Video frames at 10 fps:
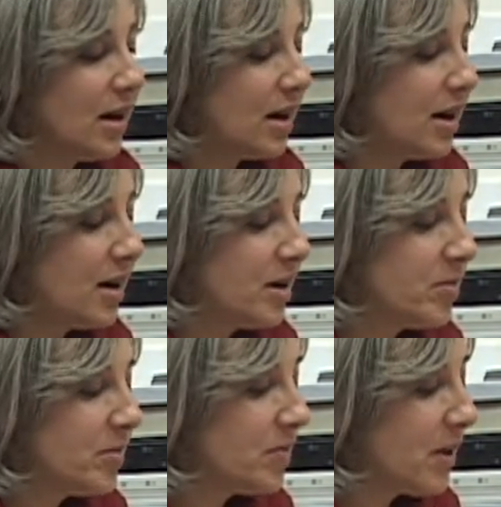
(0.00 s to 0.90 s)

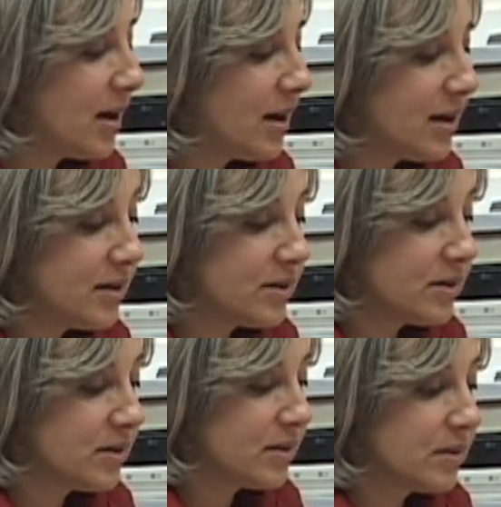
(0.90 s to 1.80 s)
And
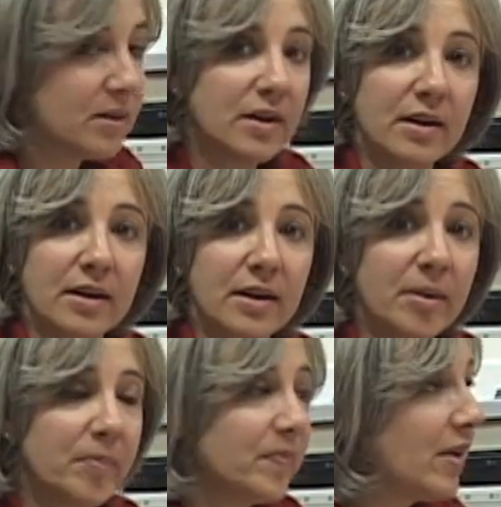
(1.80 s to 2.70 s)
yep,
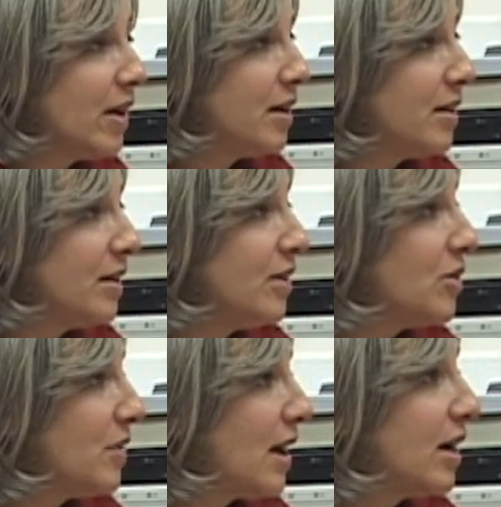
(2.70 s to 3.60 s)
either
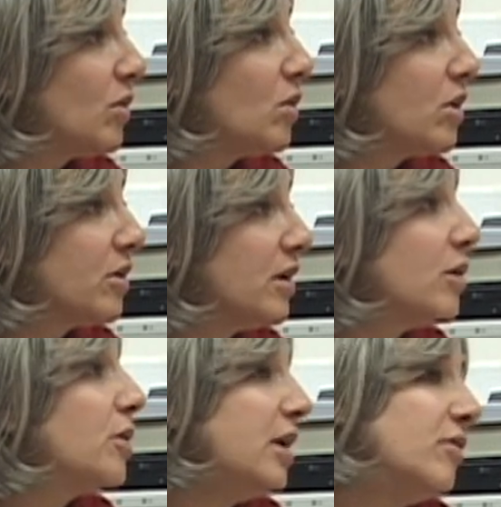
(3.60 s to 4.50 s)
that or
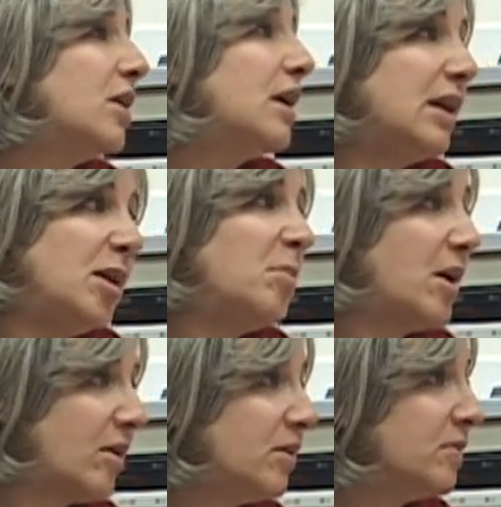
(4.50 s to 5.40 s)
even an
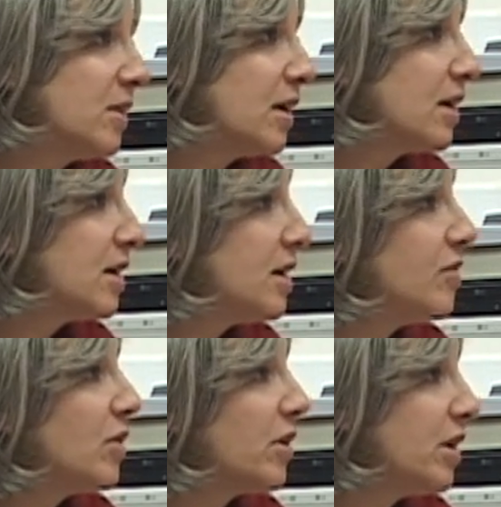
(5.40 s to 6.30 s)
email. I can give
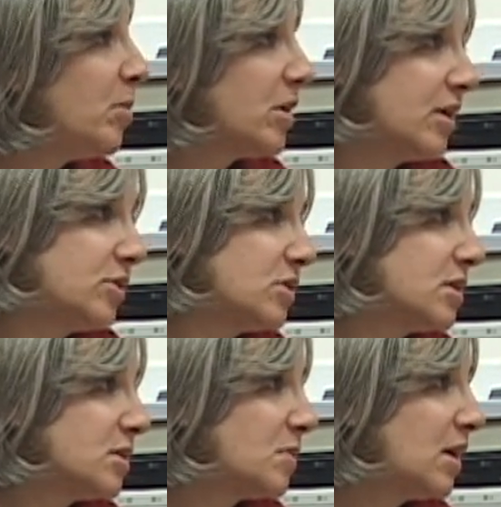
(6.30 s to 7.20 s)
you our email address
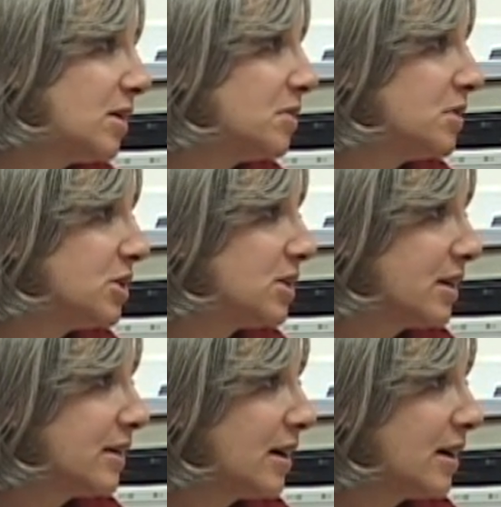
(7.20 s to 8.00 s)
as well. Would you like that?